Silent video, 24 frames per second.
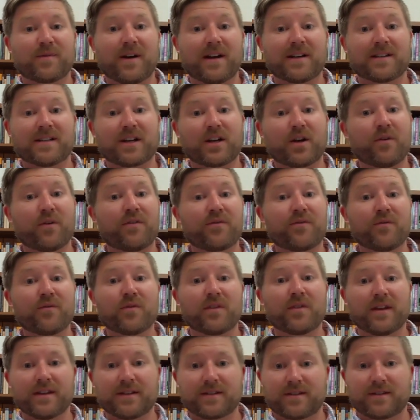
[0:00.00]
why as I go through
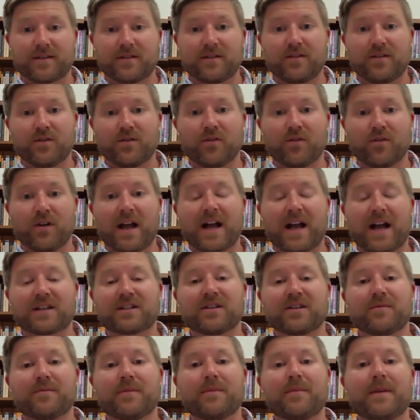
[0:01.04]
this, you'll
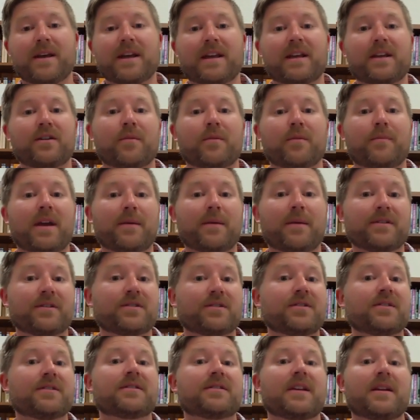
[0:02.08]
actually be making your
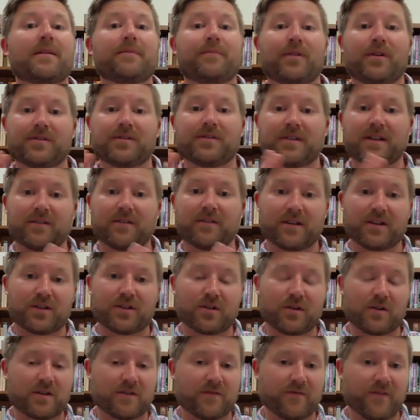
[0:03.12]
payments to St. Paul's Anglican
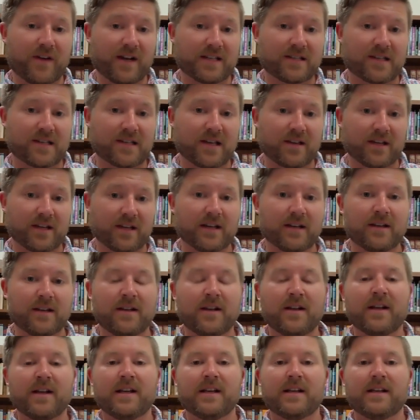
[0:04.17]
Church in Visalia
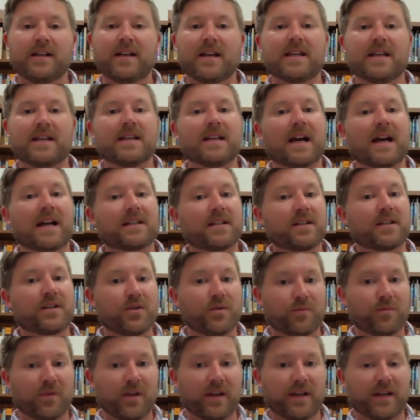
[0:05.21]
and not to
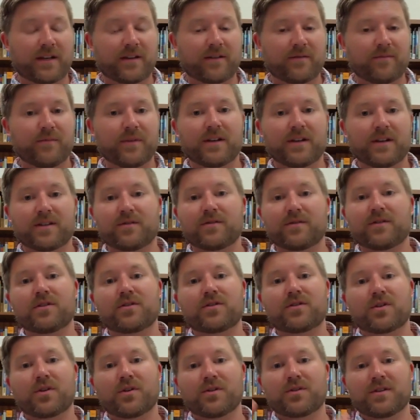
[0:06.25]
Hume Lake, because of the
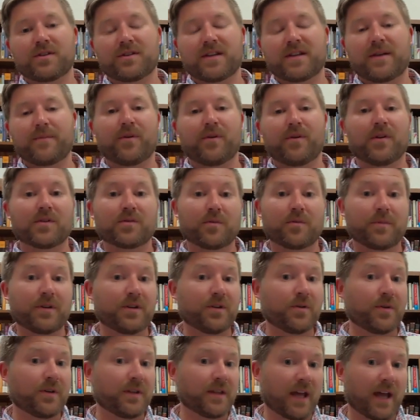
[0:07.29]
church and St. Paul's will be
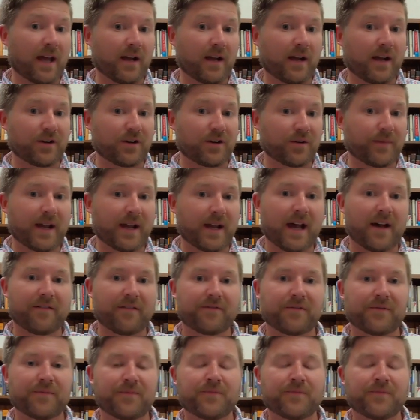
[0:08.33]
doing that on your behalf.